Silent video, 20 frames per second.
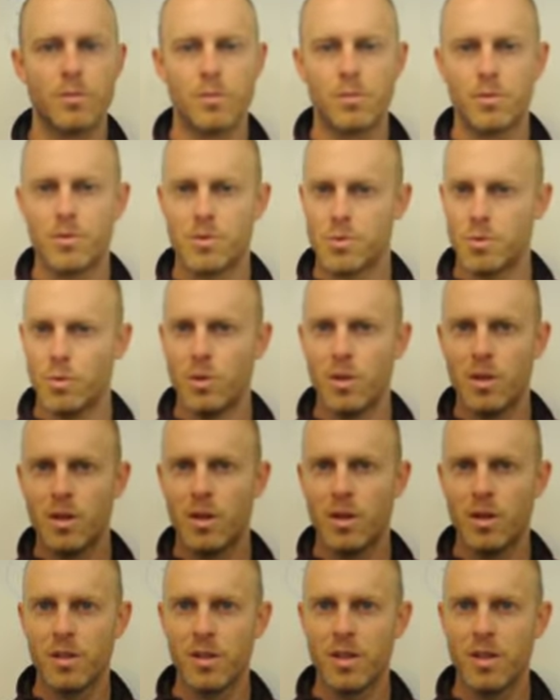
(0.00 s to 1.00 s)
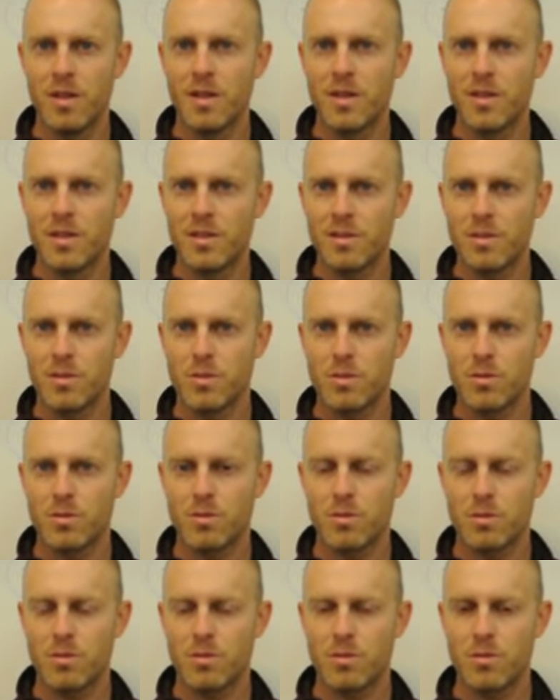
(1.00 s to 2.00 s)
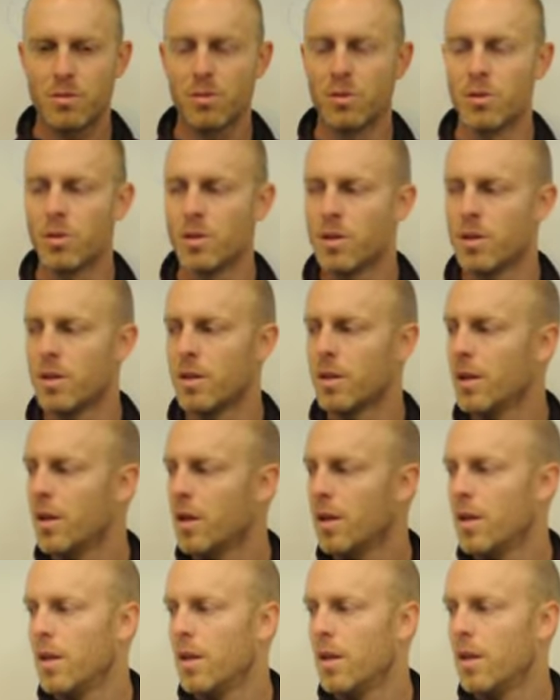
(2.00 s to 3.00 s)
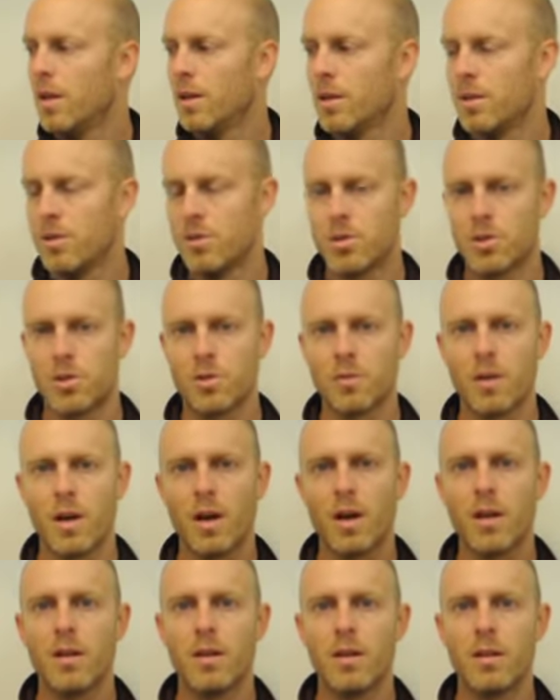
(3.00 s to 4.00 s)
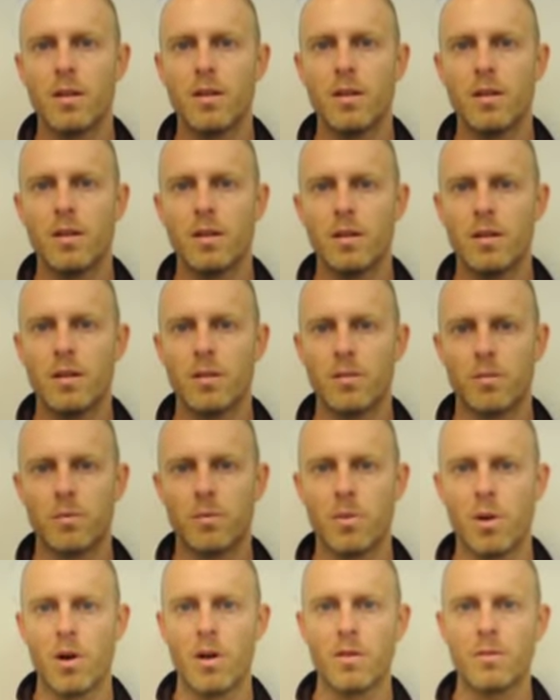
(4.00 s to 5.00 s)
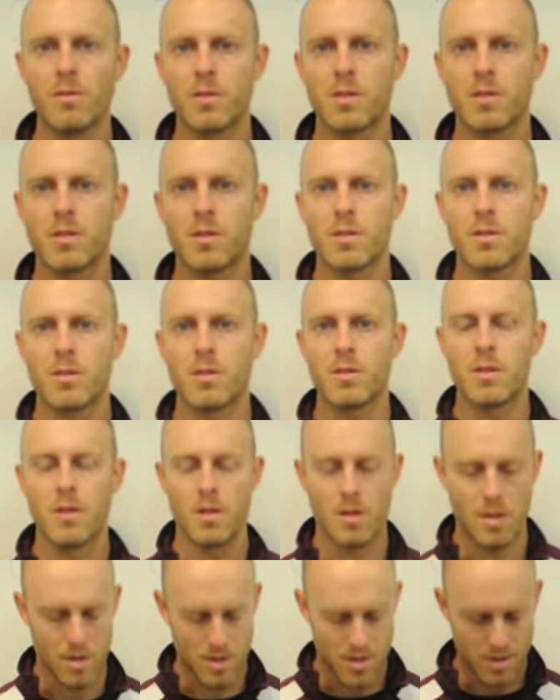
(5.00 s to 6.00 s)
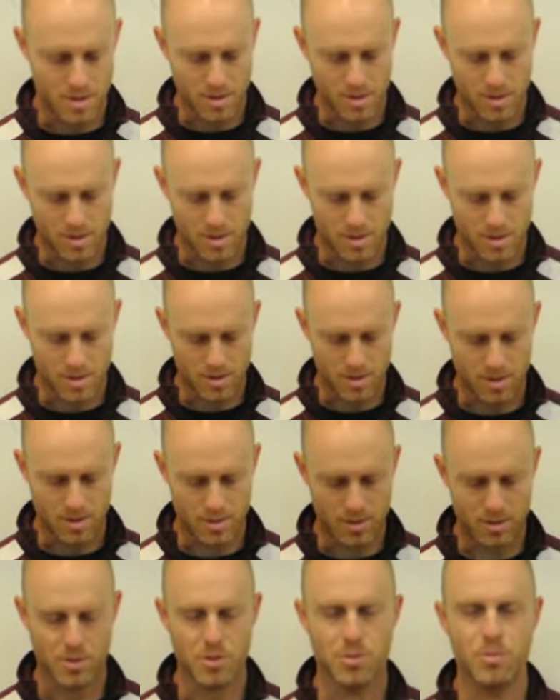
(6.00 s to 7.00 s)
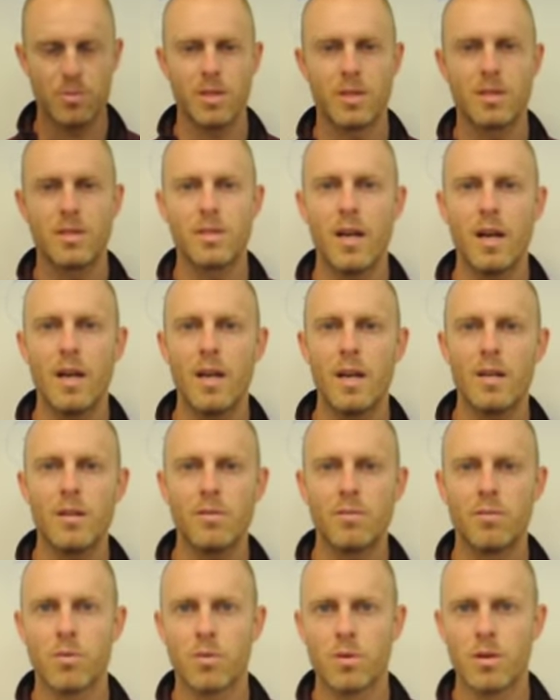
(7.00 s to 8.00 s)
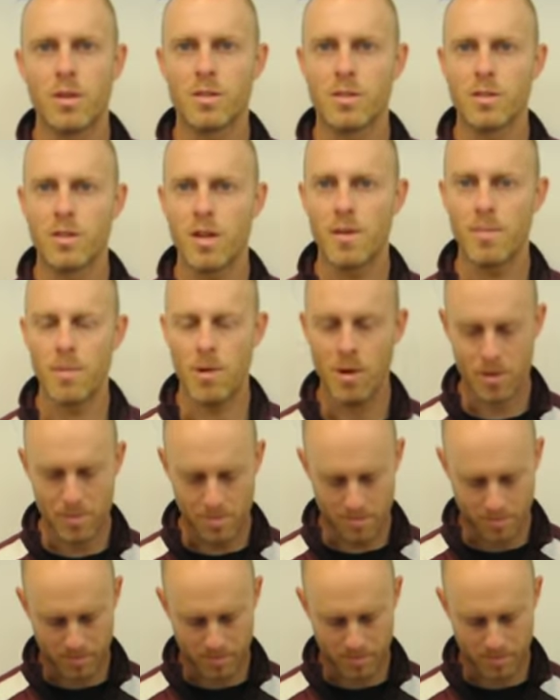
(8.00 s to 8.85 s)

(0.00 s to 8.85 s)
There's one online learner, and you should have gotten it from the office. It should be a TI-84, has your name on it.